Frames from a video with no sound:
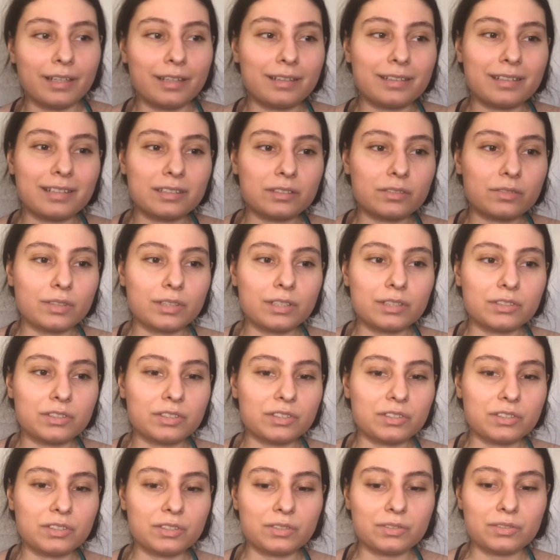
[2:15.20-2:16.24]
that's why I
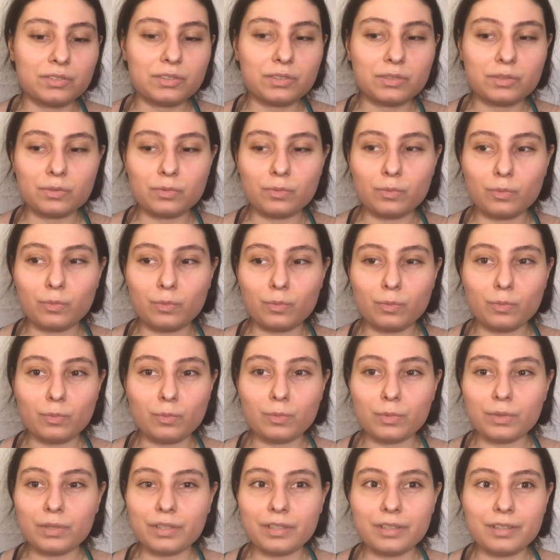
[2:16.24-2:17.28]
just use
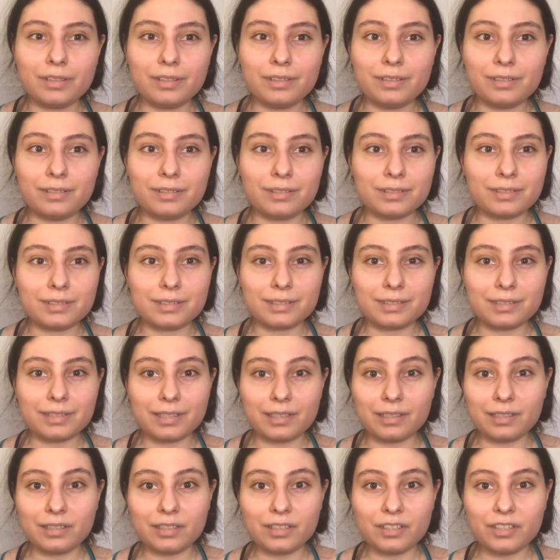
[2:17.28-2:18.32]
one
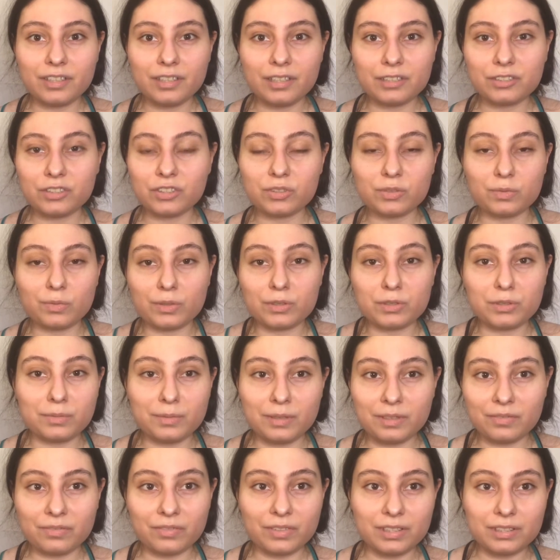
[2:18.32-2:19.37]
skincare. I just wash
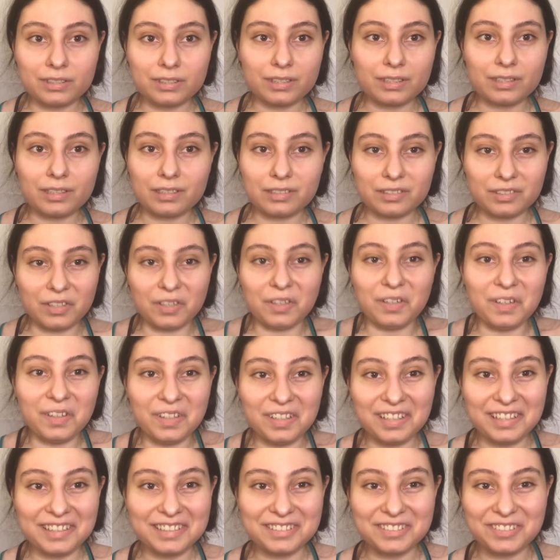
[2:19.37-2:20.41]
my face and that's
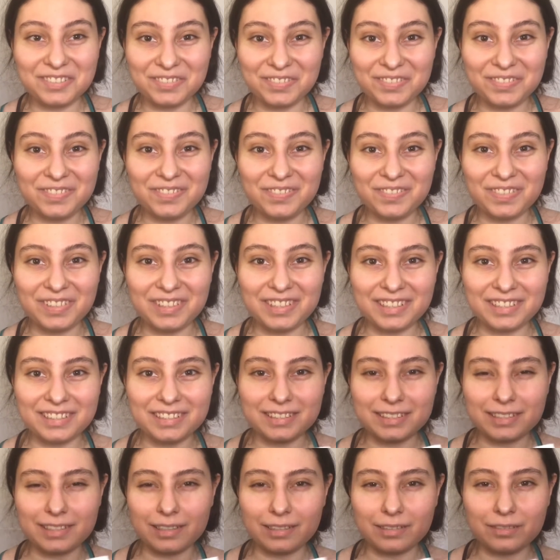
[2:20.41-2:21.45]
all I do with the
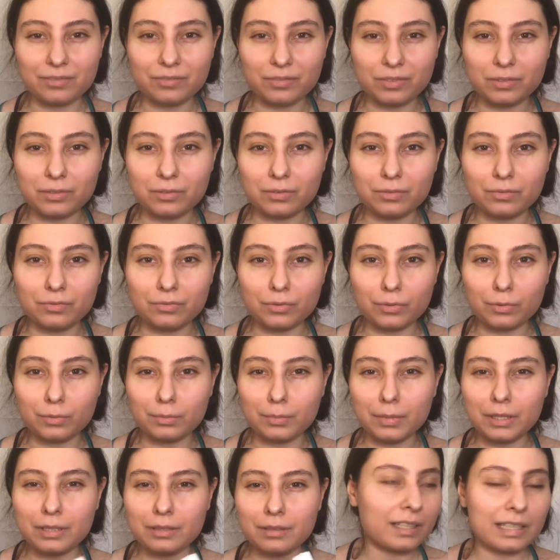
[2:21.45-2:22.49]
Cetaphil
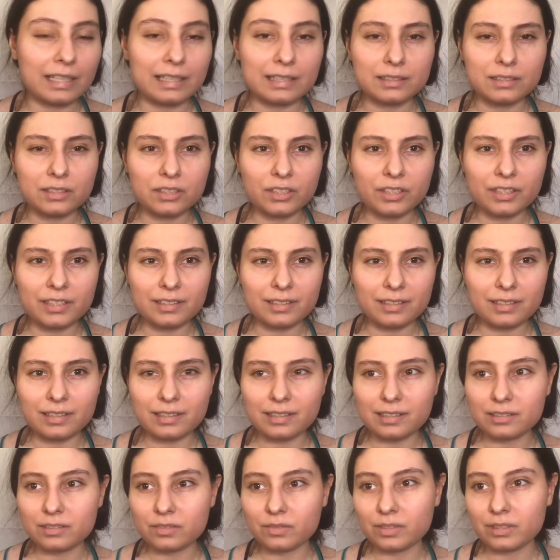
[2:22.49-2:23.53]
foaming cleanser. I think
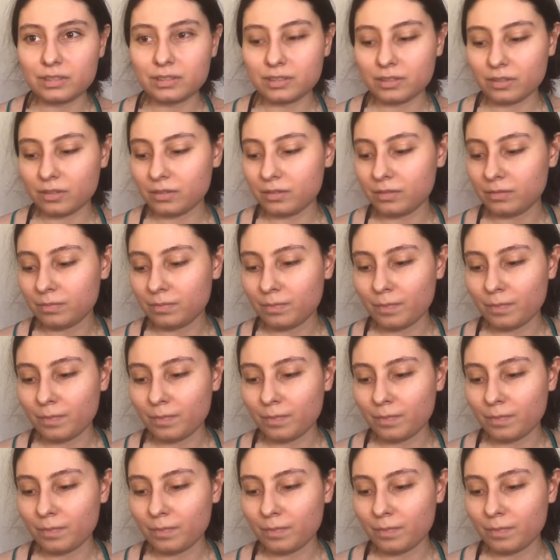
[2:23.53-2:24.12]
that's what it's called.